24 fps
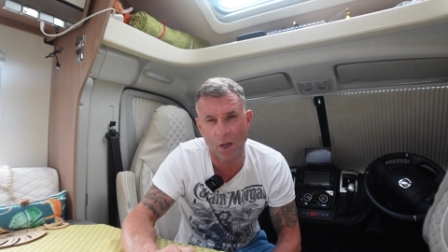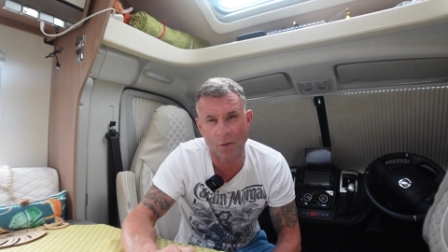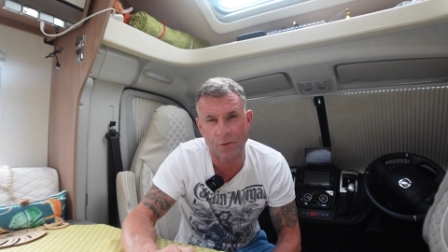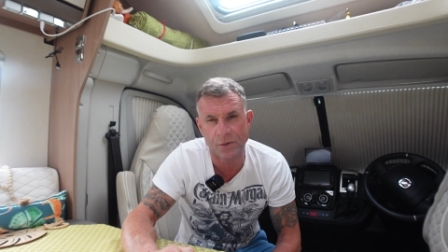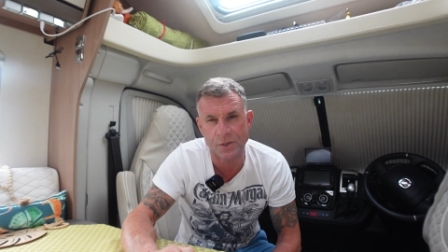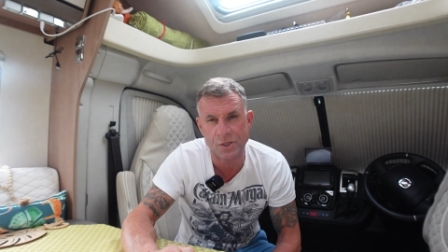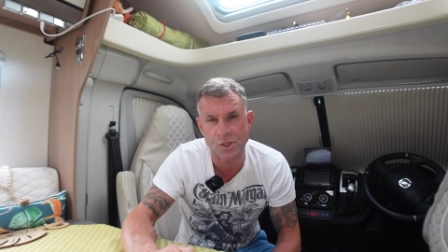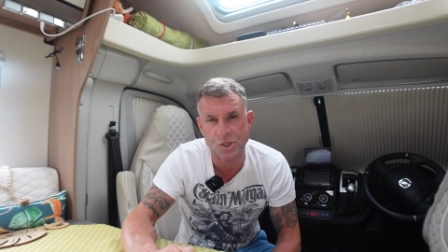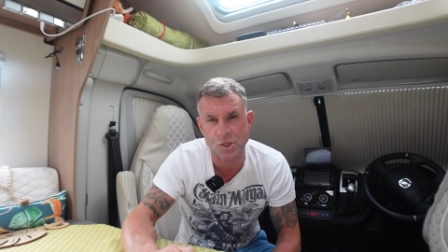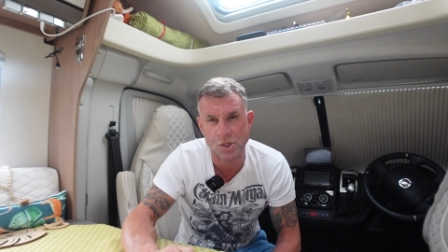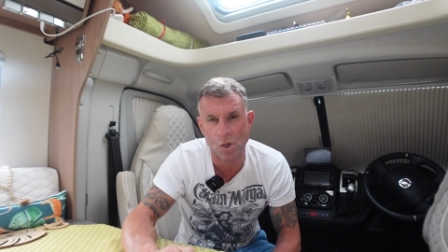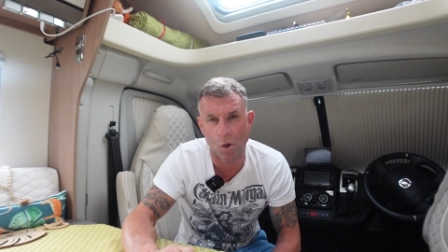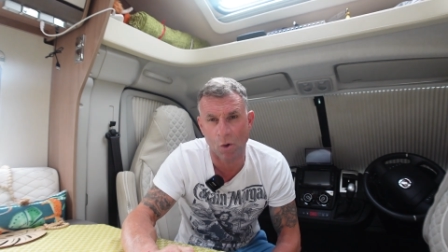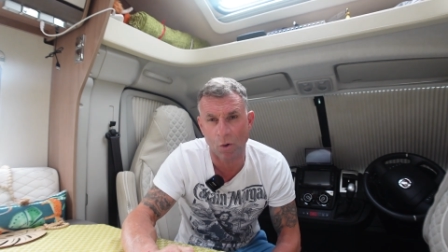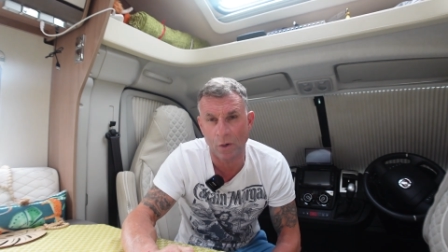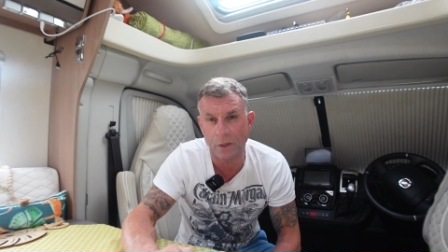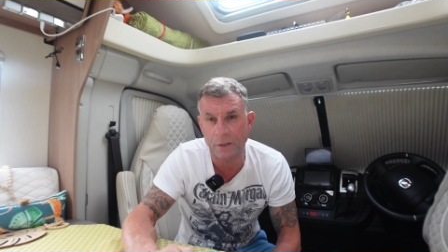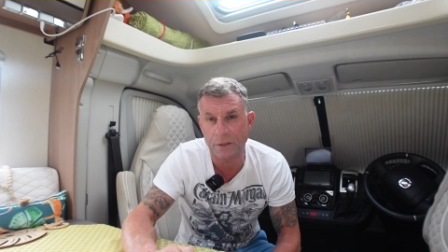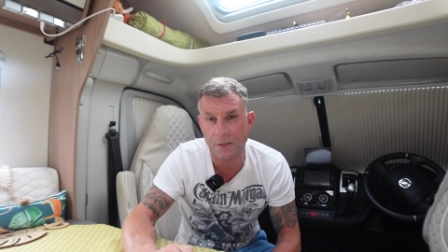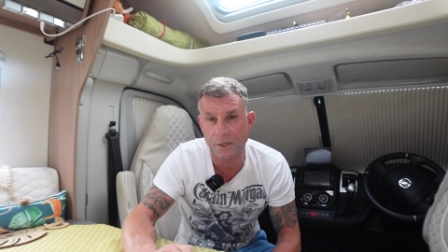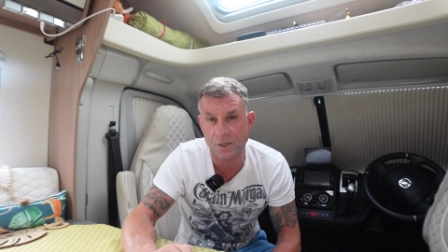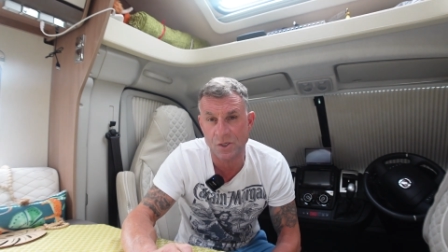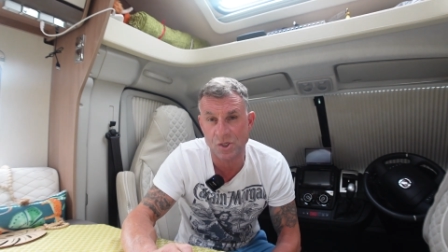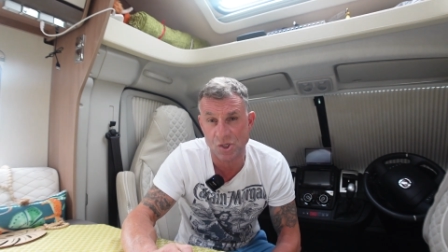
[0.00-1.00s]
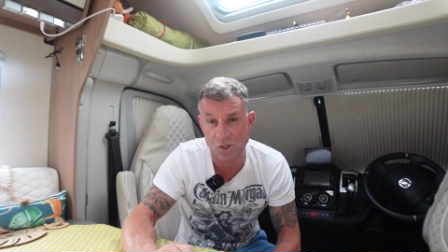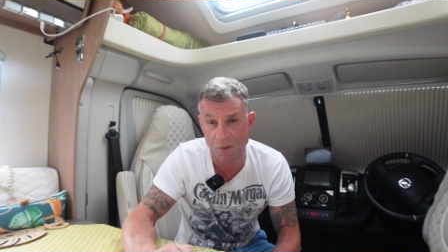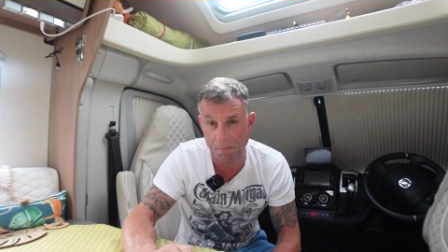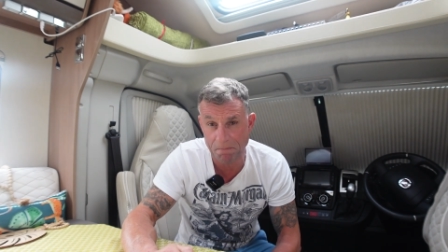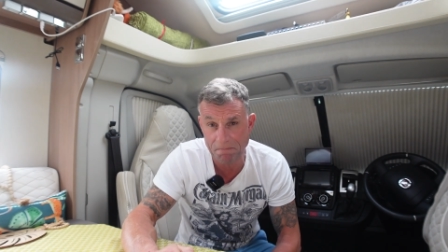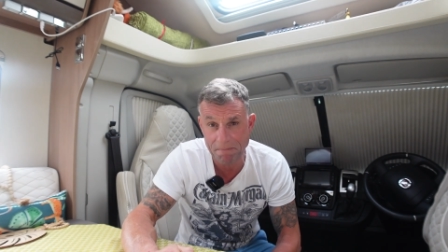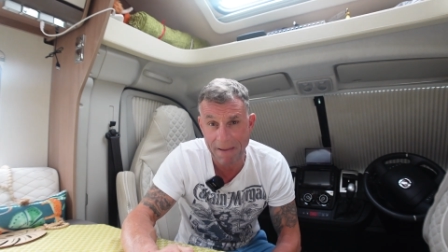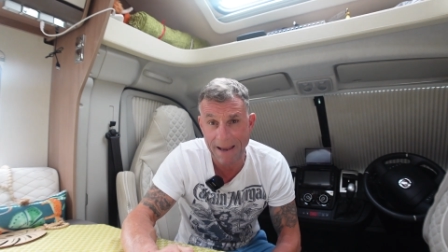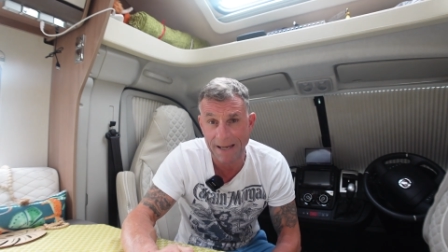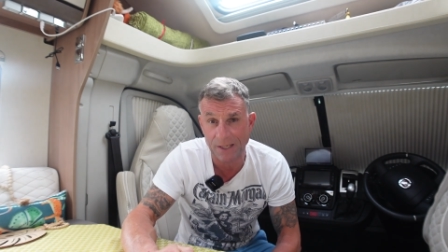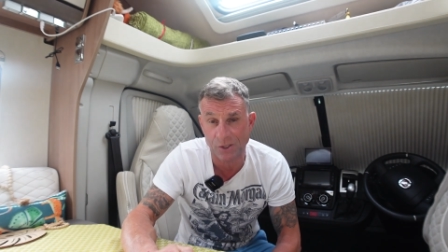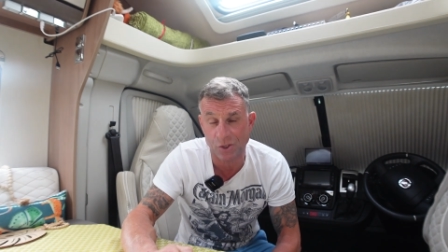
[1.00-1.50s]
other side that's
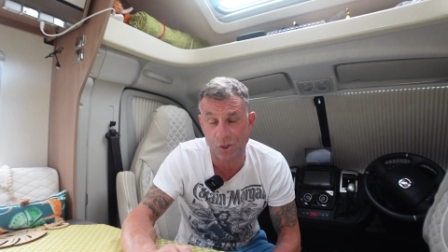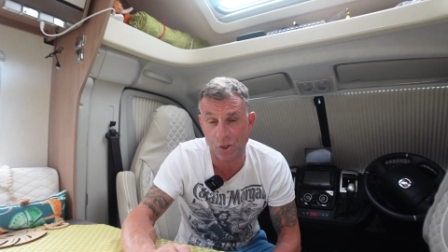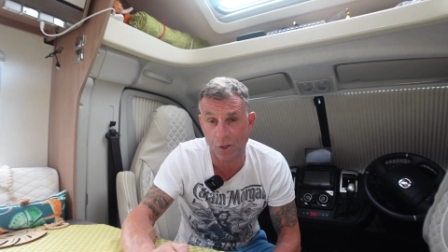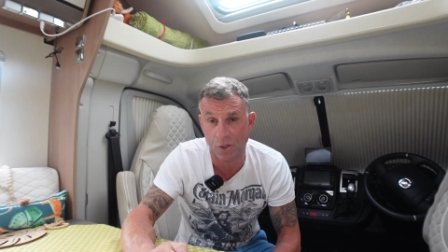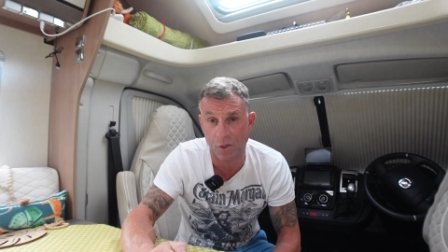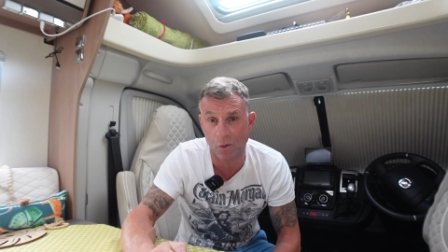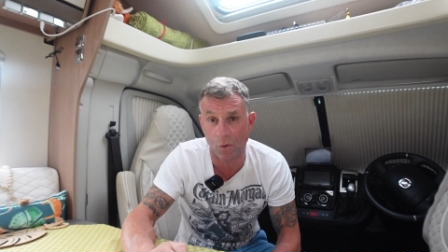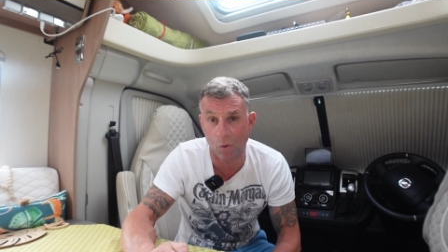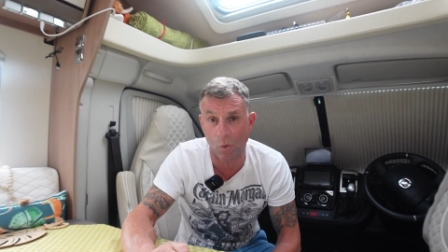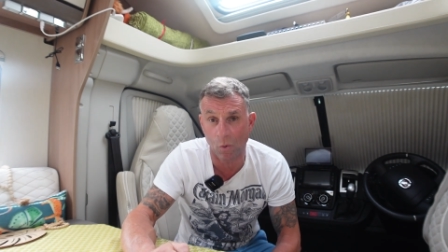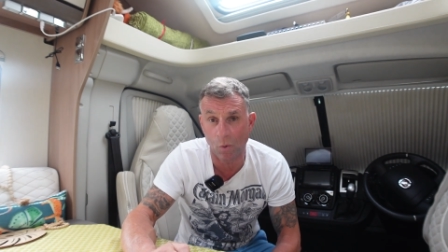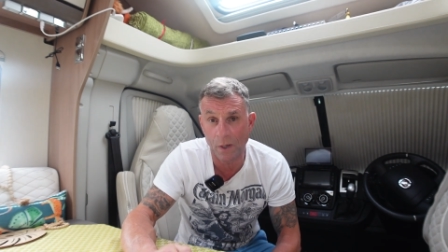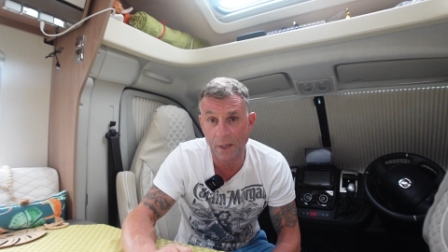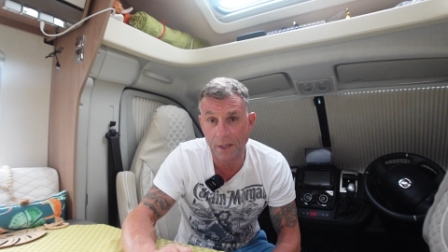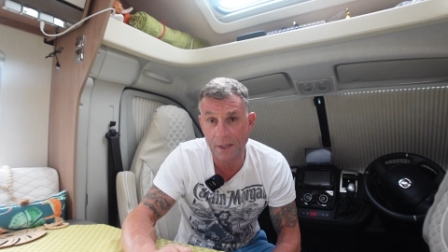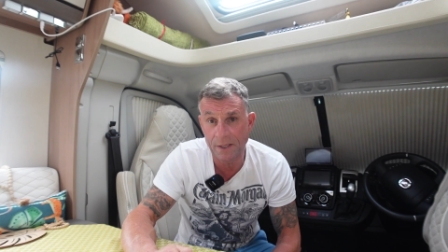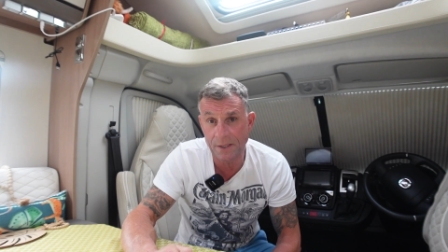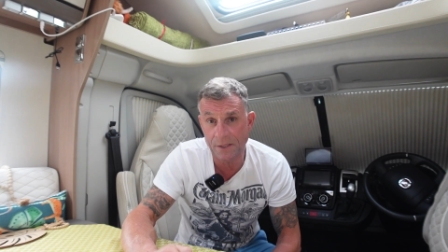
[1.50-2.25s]
symmetrical